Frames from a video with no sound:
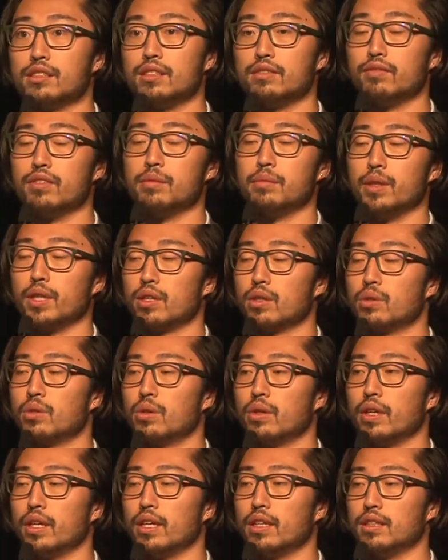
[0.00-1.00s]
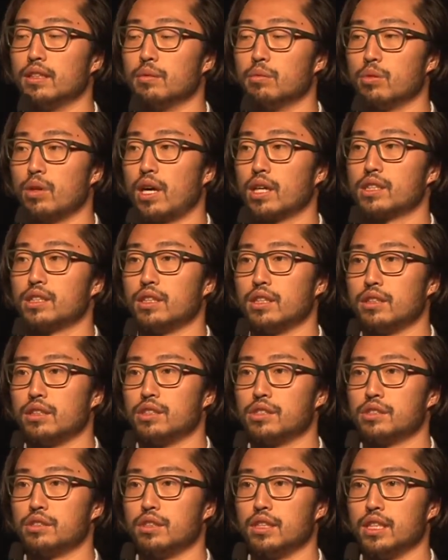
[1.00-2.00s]
of the Bitcoin and the blockchain
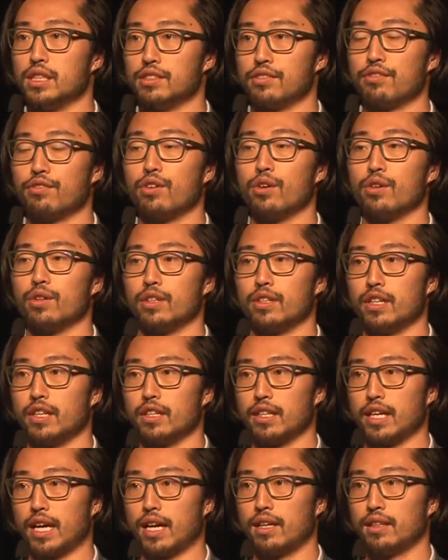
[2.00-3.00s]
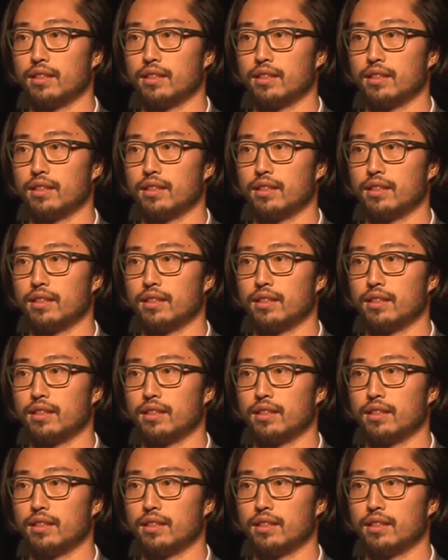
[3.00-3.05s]
industry is further than that.